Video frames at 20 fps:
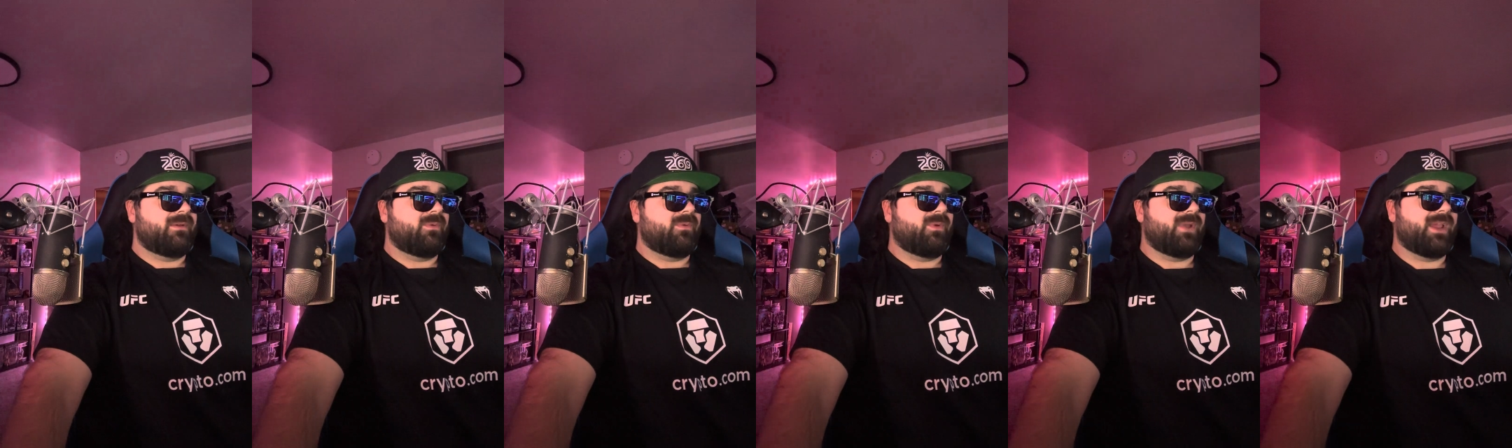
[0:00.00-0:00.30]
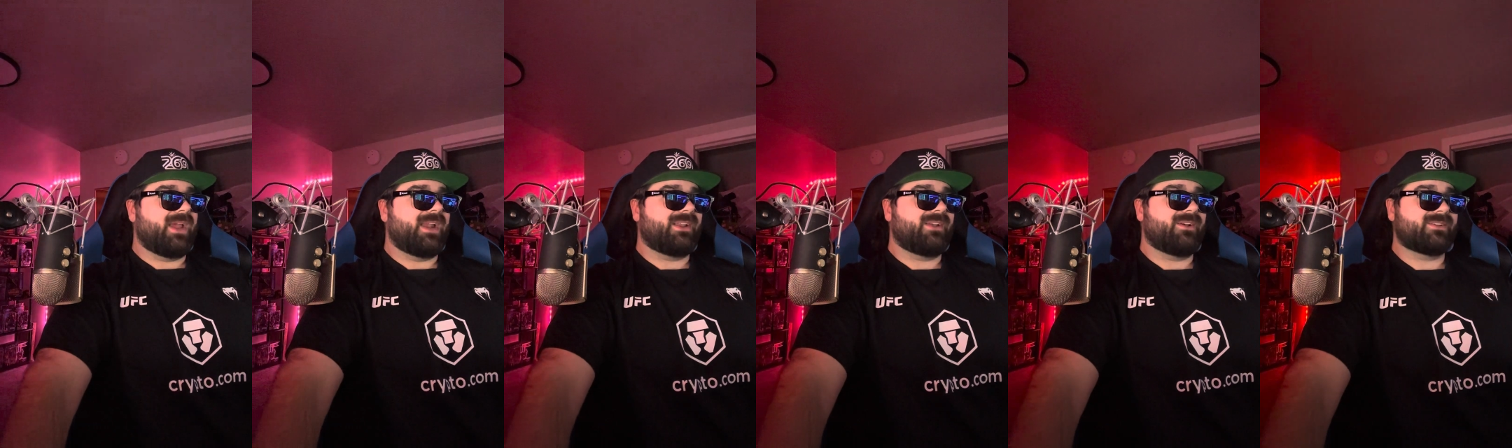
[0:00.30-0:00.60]
we
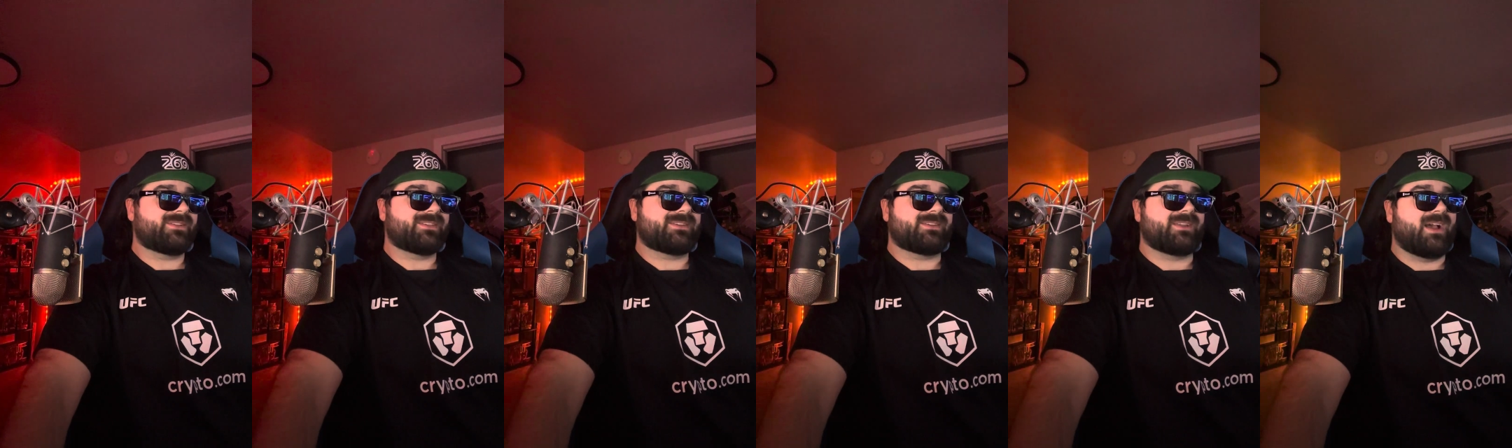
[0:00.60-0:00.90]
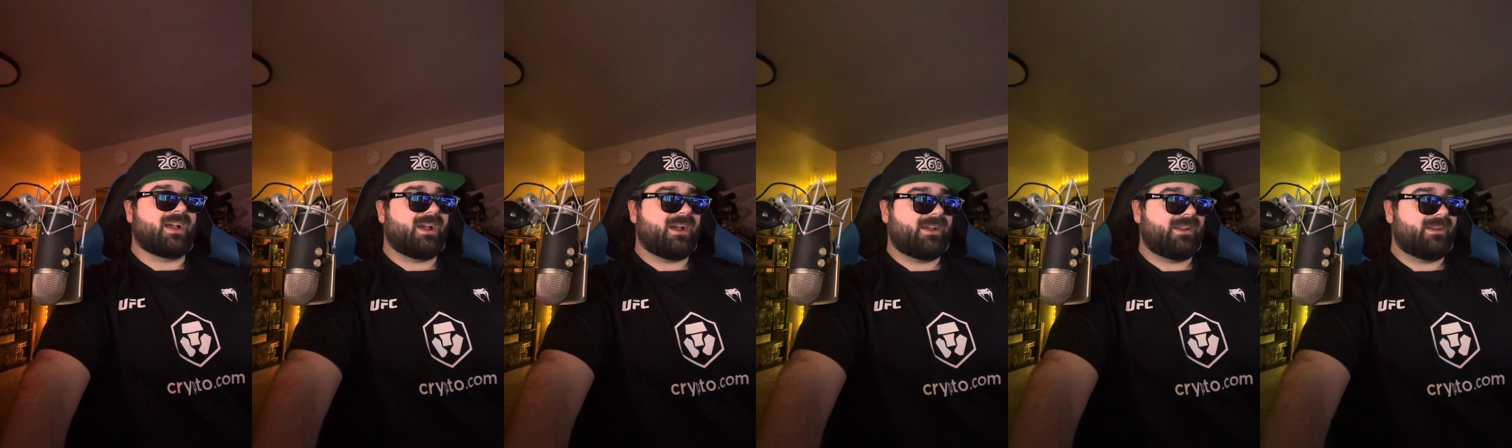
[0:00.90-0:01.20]
had
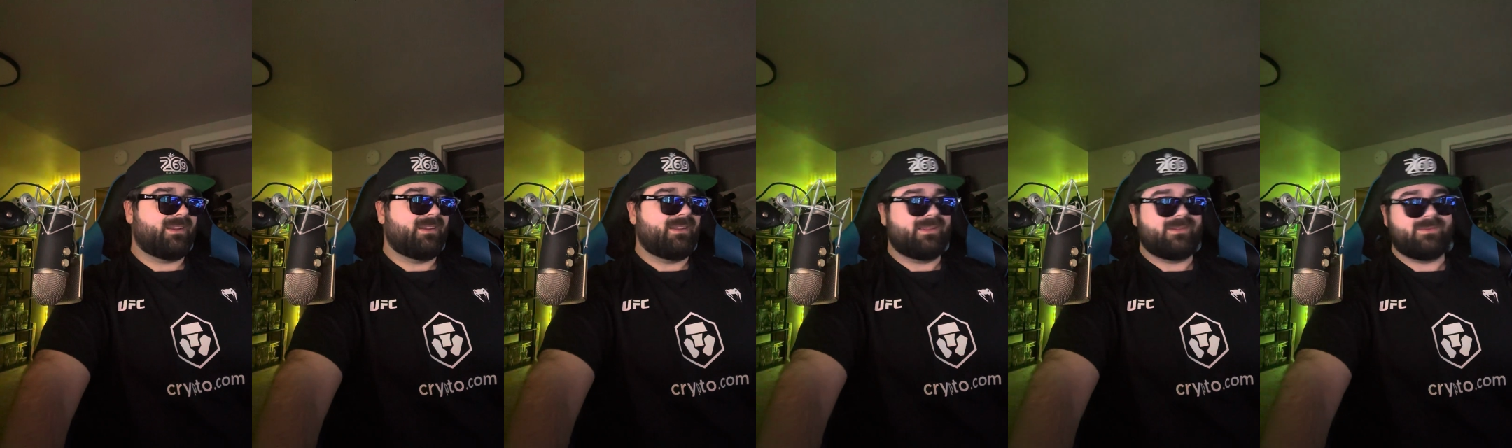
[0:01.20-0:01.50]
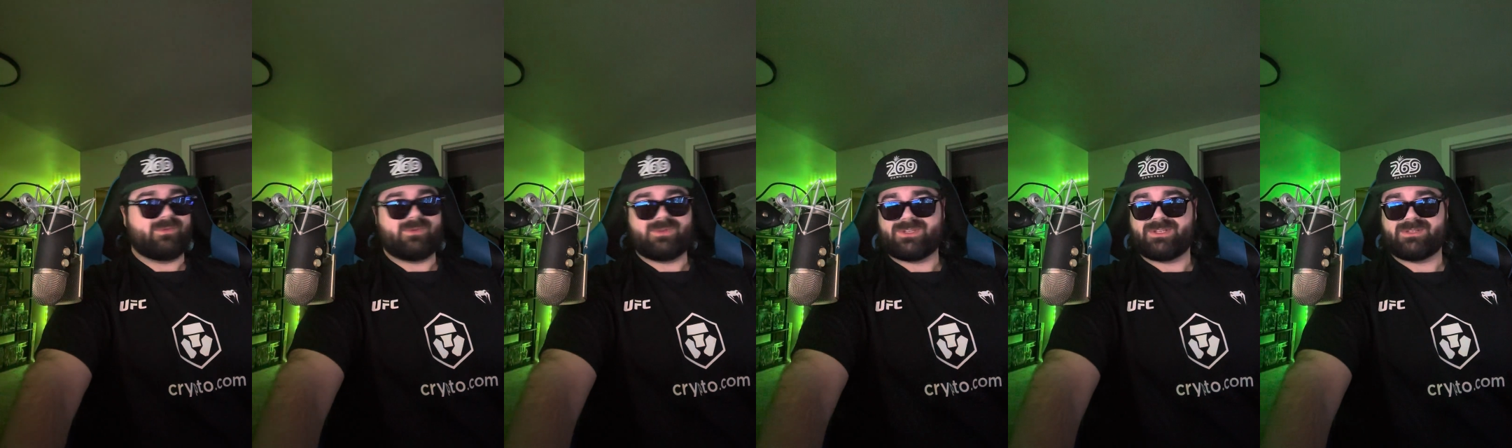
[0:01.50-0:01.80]
Gaston,
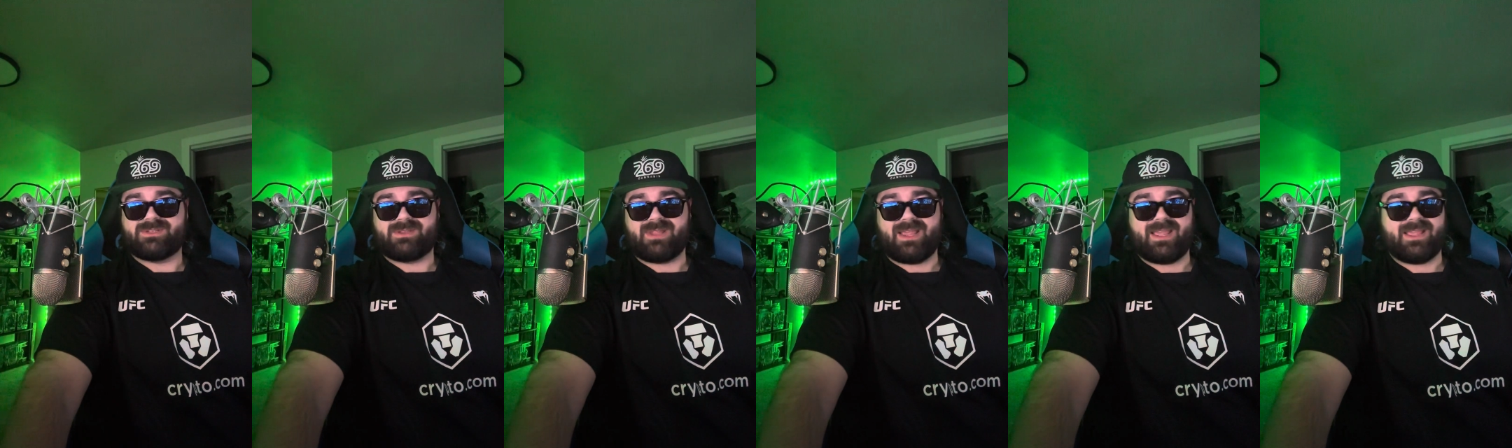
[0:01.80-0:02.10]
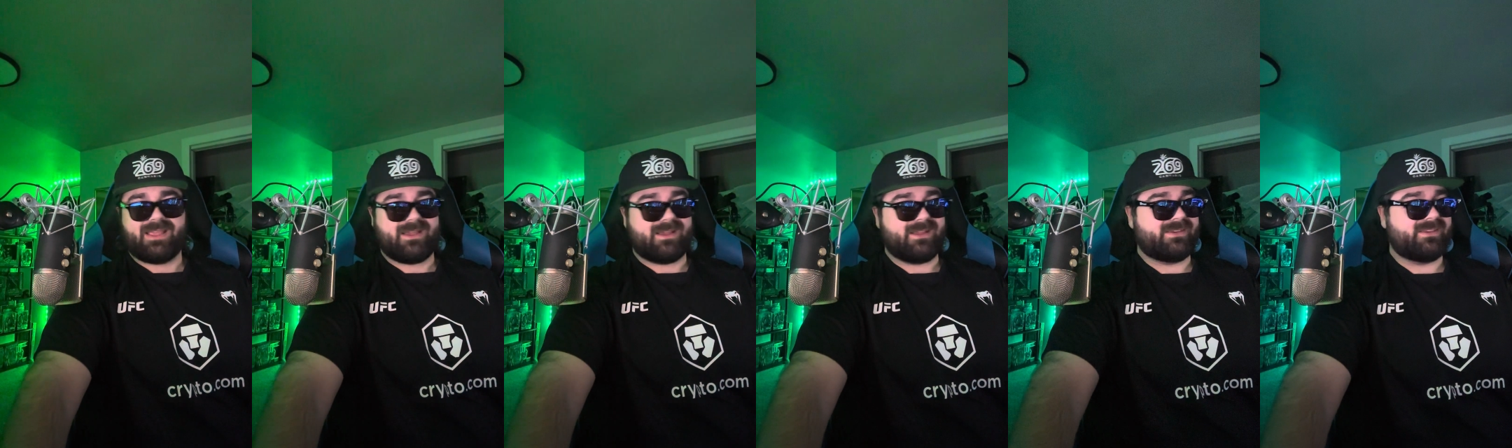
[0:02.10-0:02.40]
which is
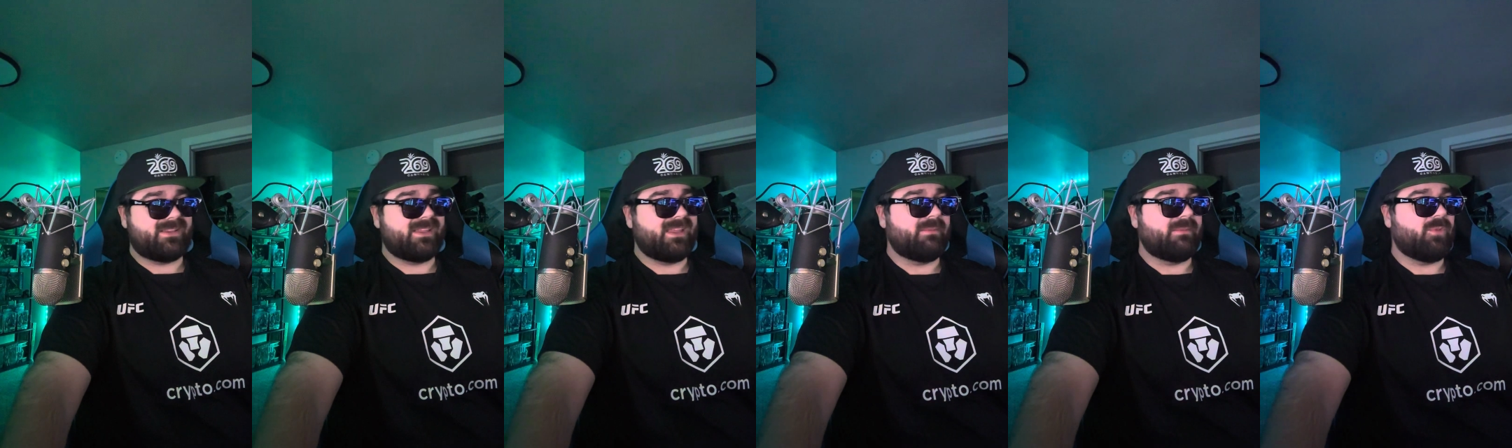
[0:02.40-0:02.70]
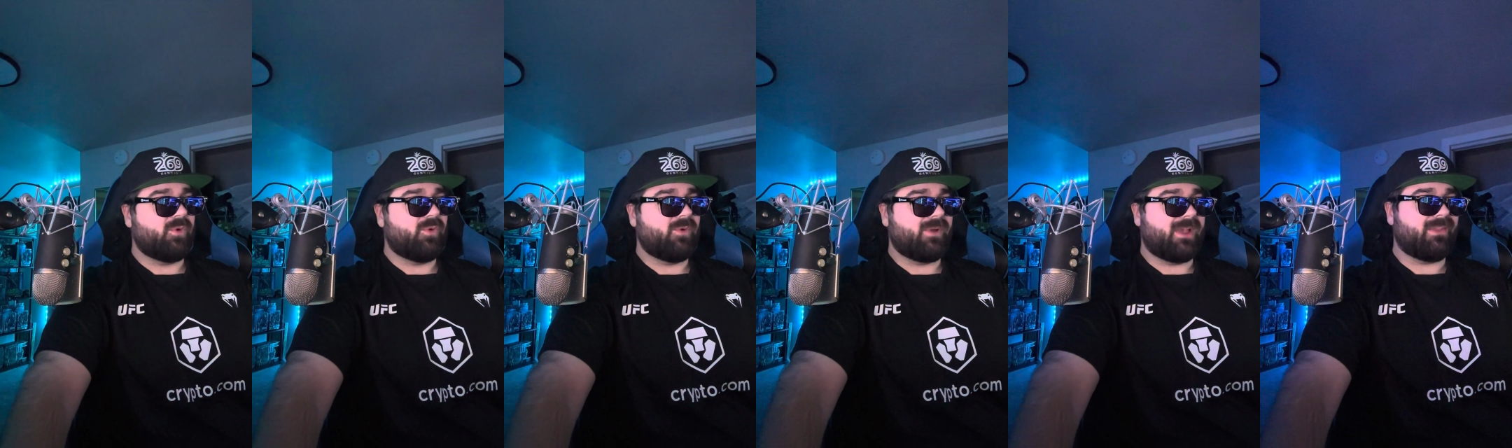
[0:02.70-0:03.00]
like a
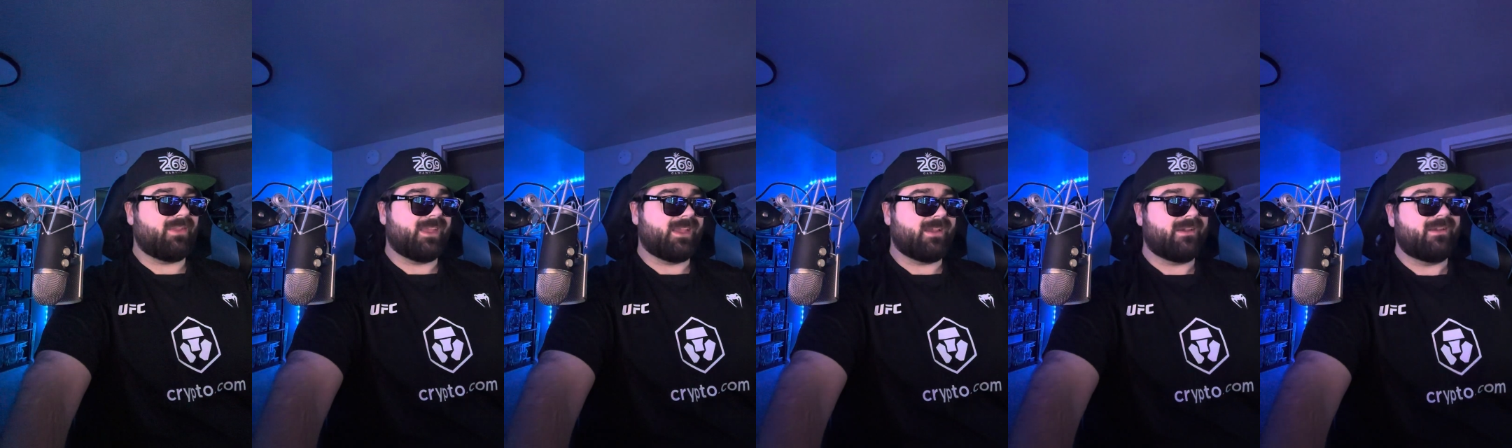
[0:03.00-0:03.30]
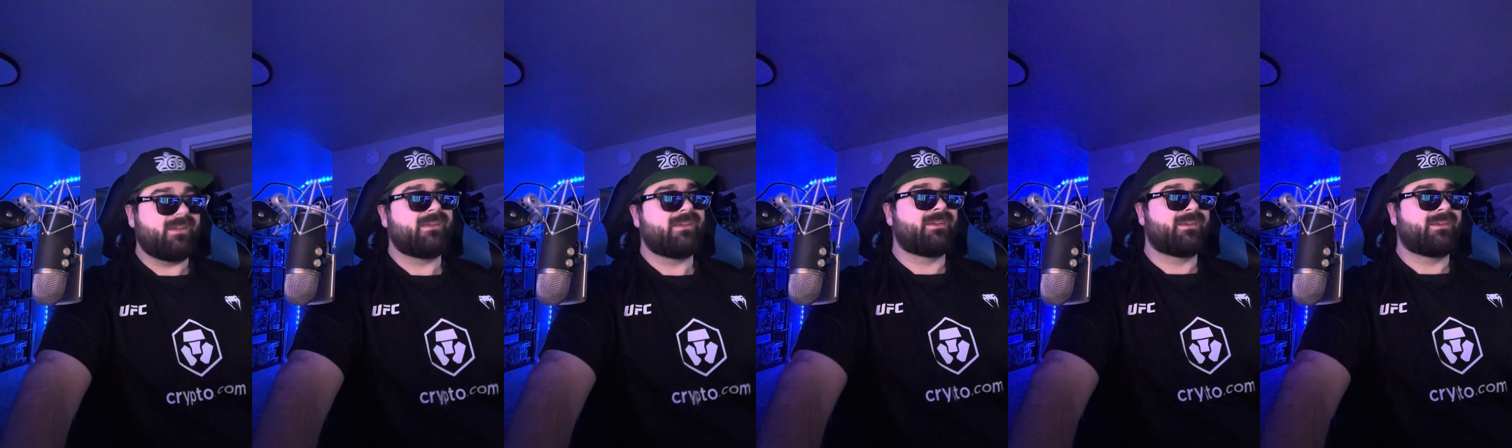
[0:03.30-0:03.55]
Timu Ilya,